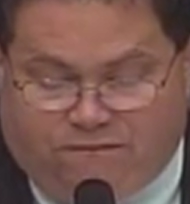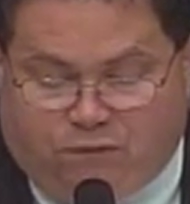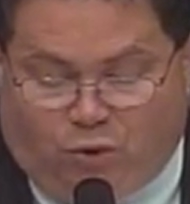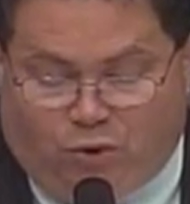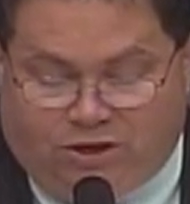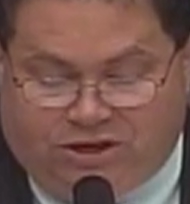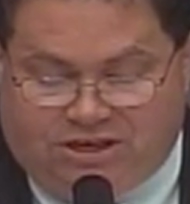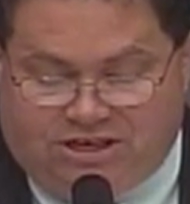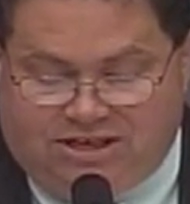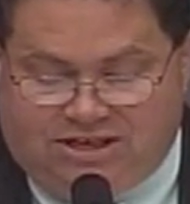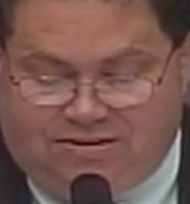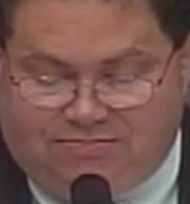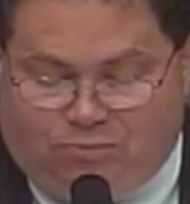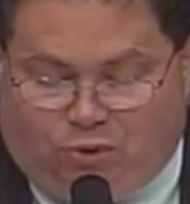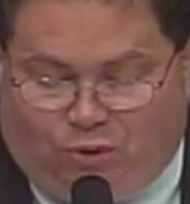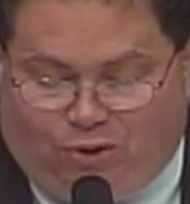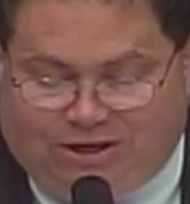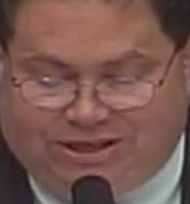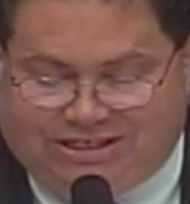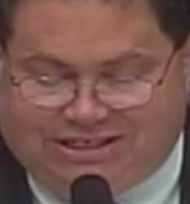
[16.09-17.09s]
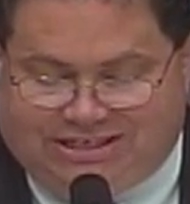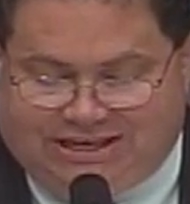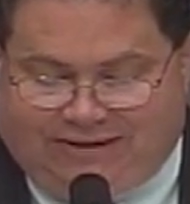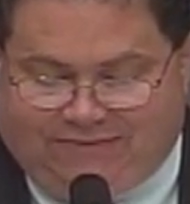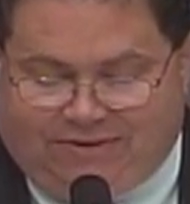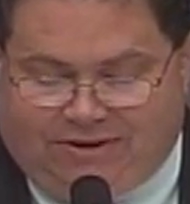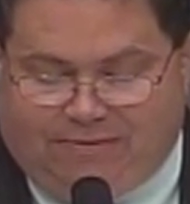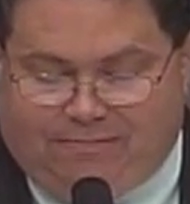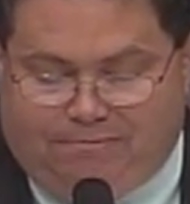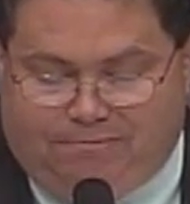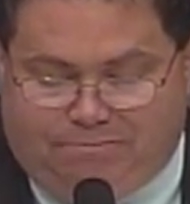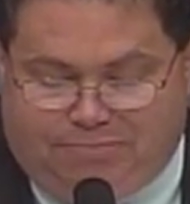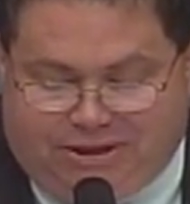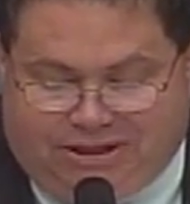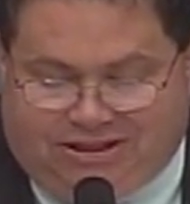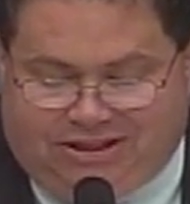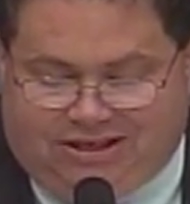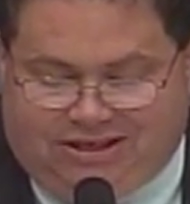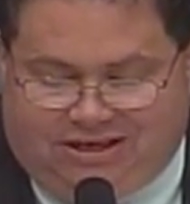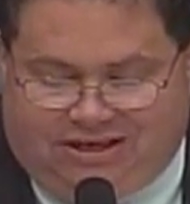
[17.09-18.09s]
$14.7
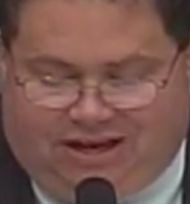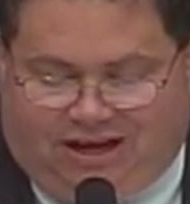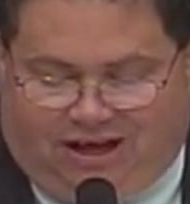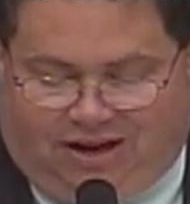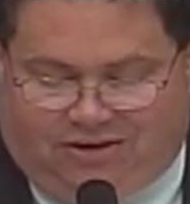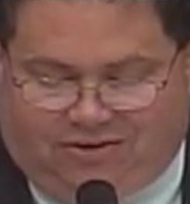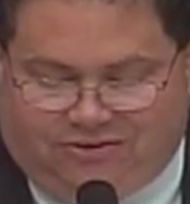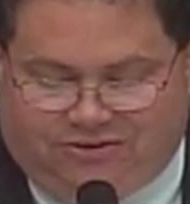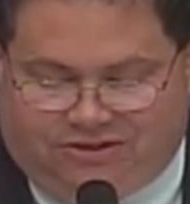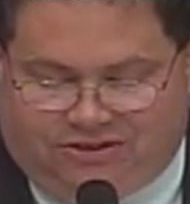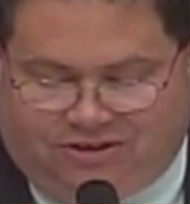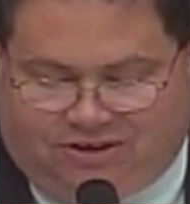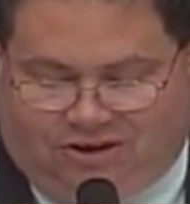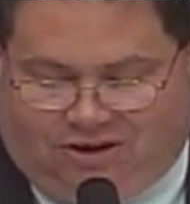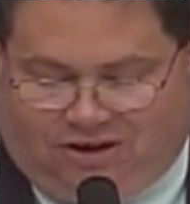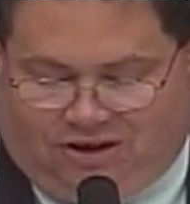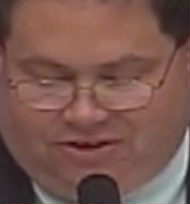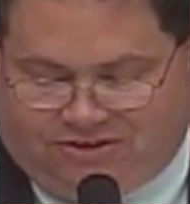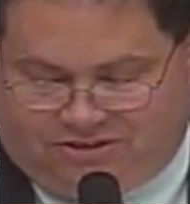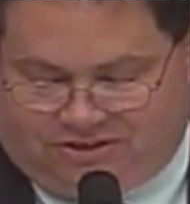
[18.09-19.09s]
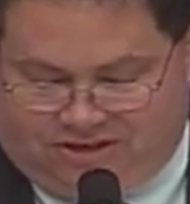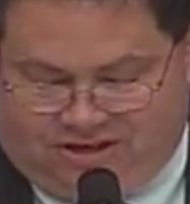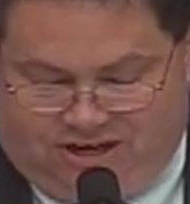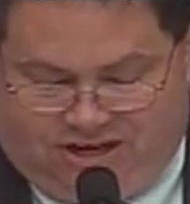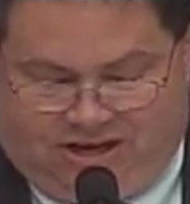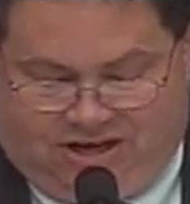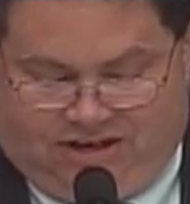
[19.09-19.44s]
billion in cost.